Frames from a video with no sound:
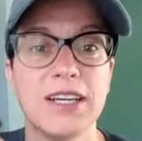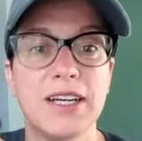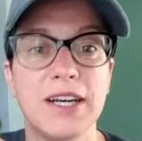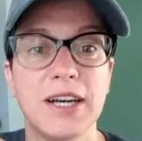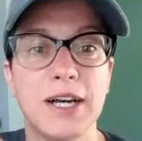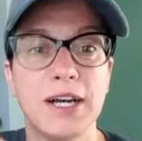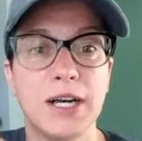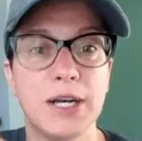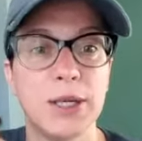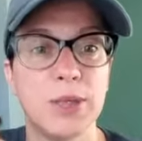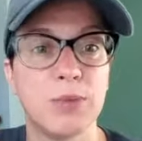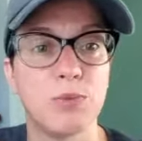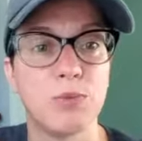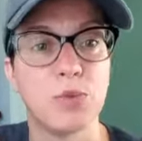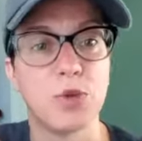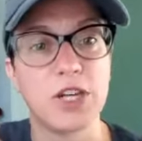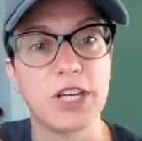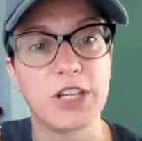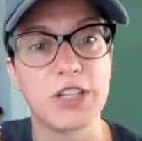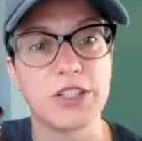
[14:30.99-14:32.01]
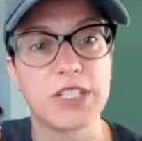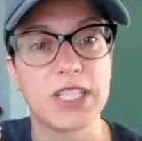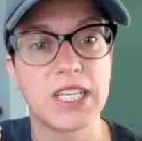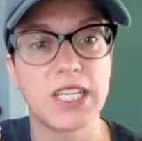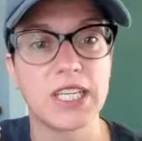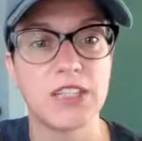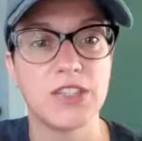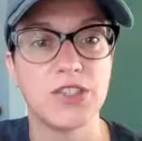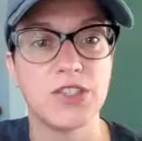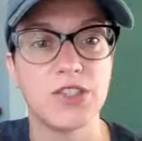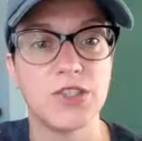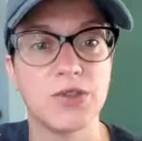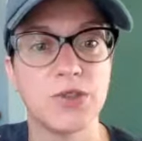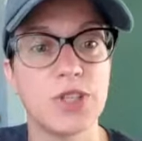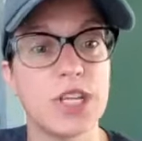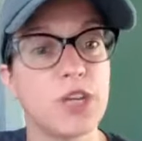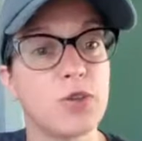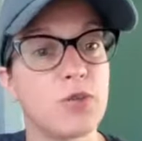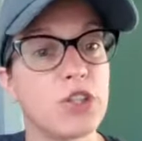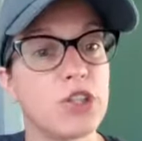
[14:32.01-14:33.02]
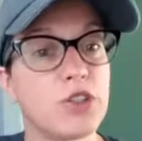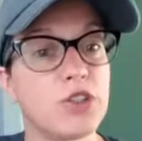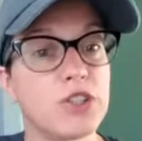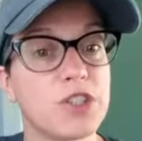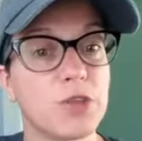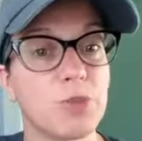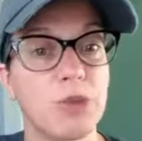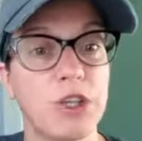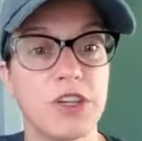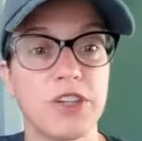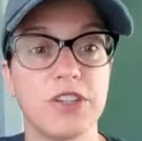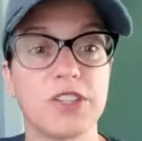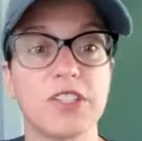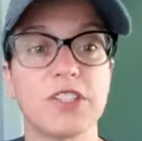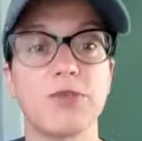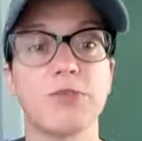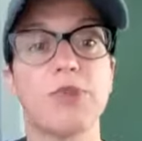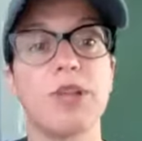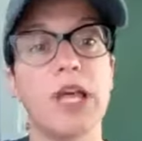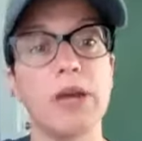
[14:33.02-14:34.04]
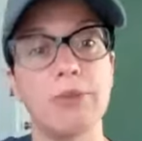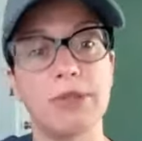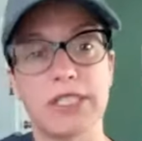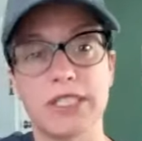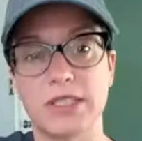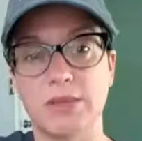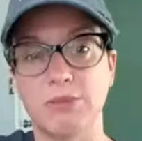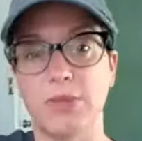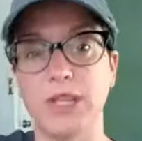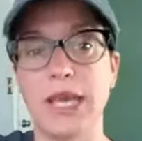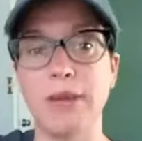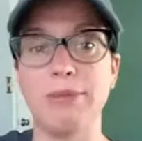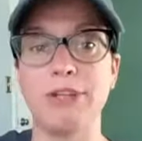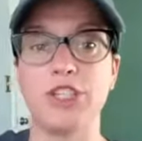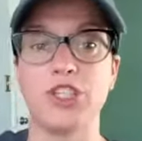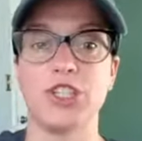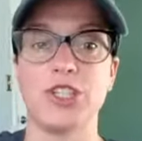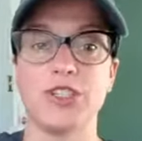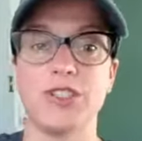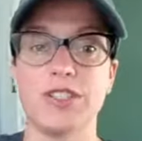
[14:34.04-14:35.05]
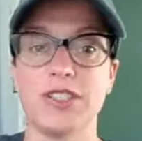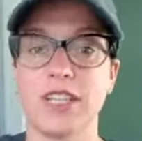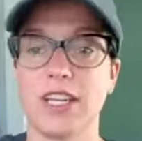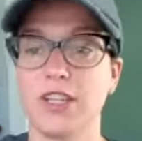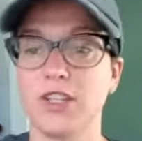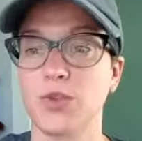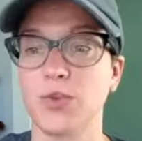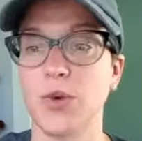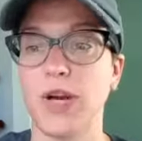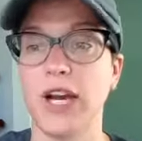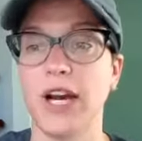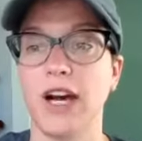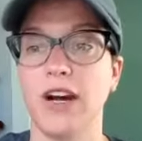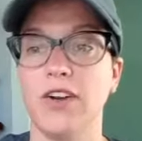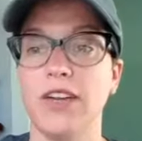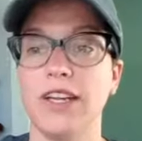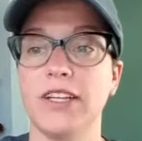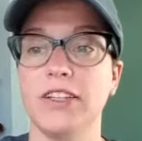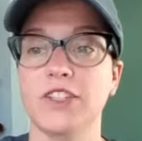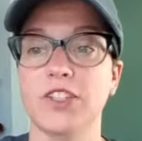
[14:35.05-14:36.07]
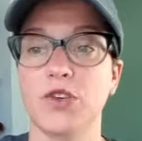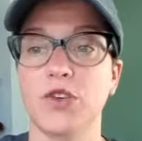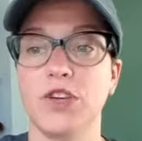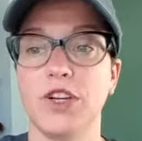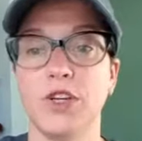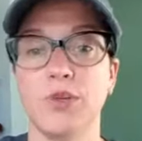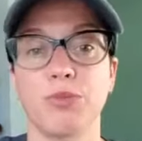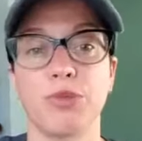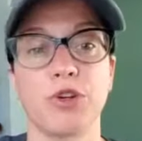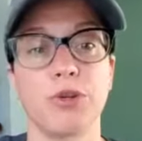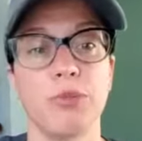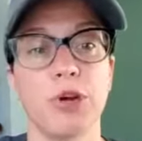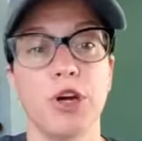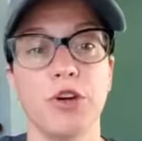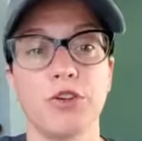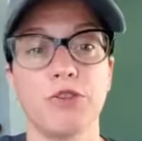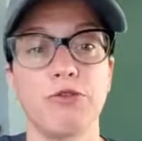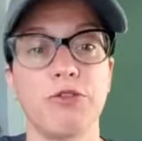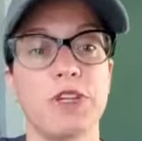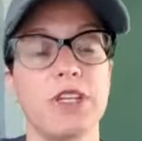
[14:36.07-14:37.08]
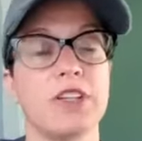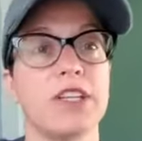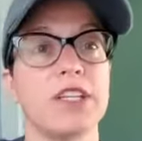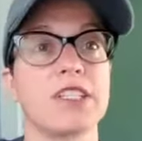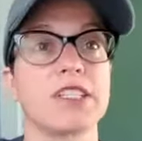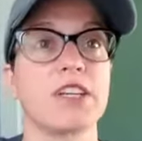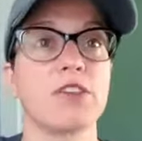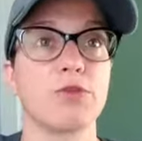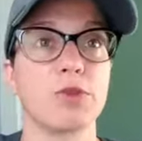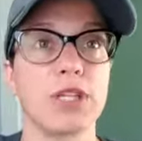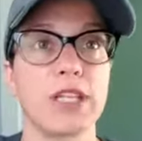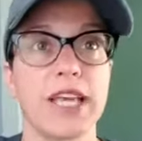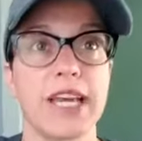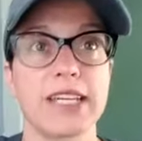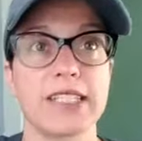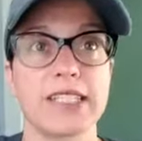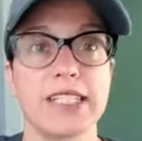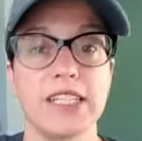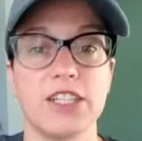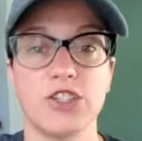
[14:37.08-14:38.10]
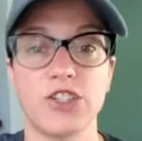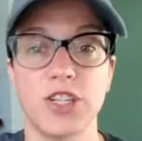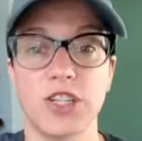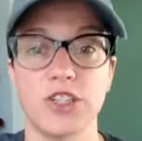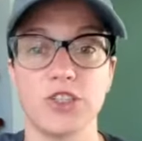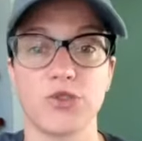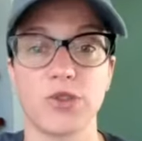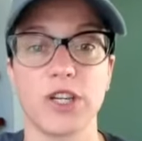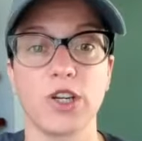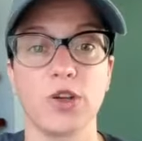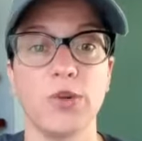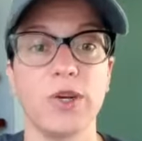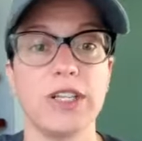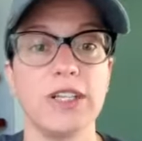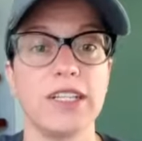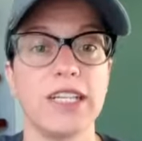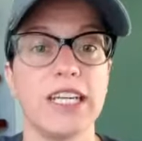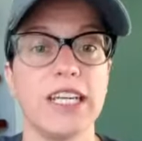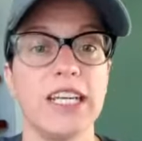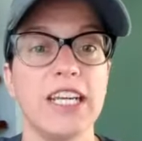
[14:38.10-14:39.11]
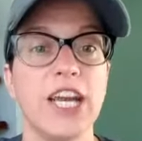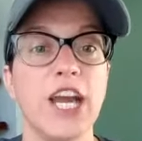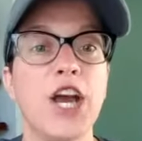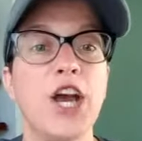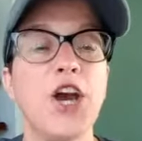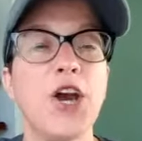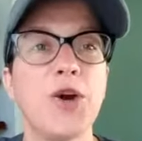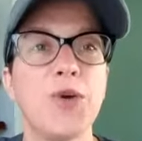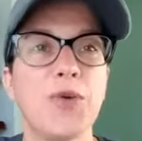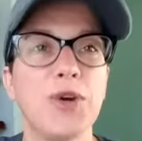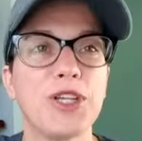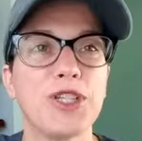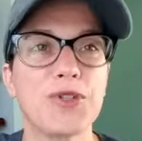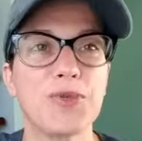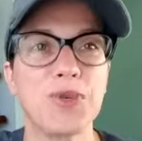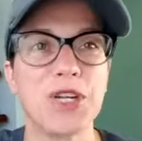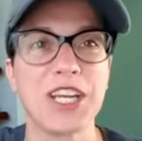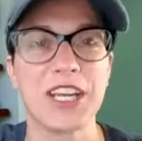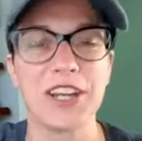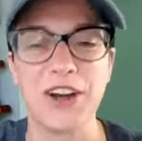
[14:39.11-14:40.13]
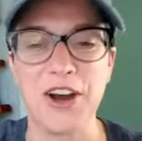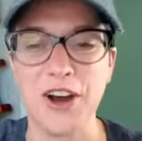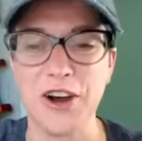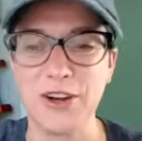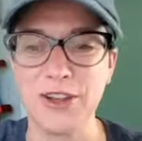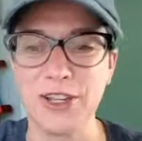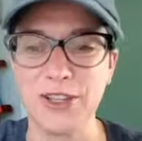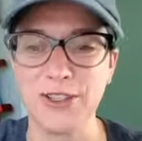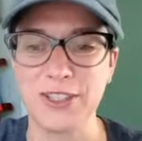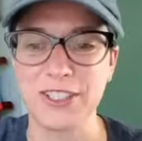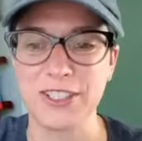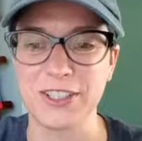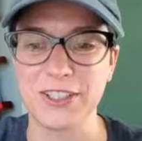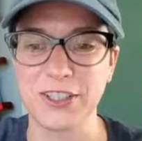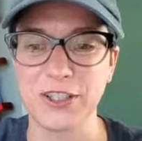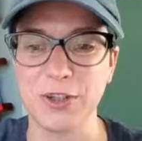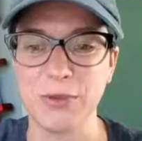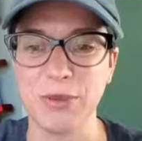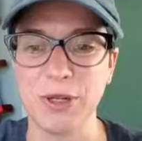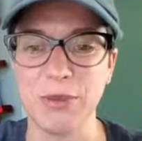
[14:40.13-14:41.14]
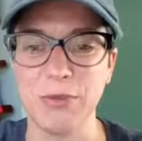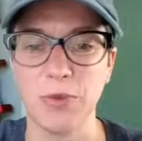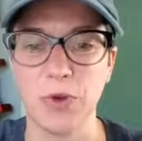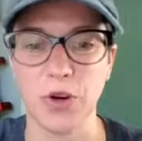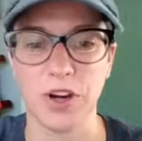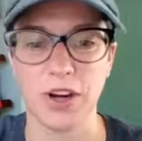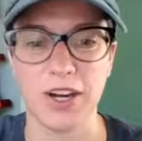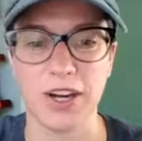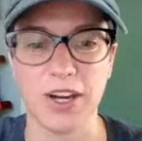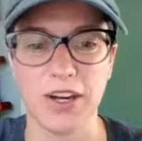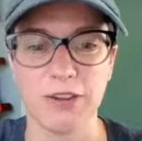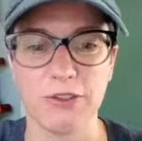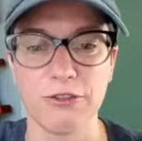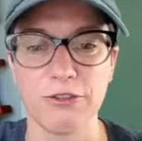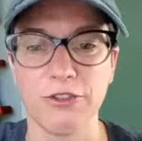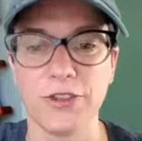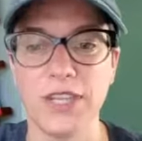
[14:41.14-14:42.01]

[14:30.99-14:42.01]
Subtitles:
What else can it do? It can reduce the appearance of blemishes as well, and it's going to promote feelings of relaxation and tranquility, which we can all use a little bit more of.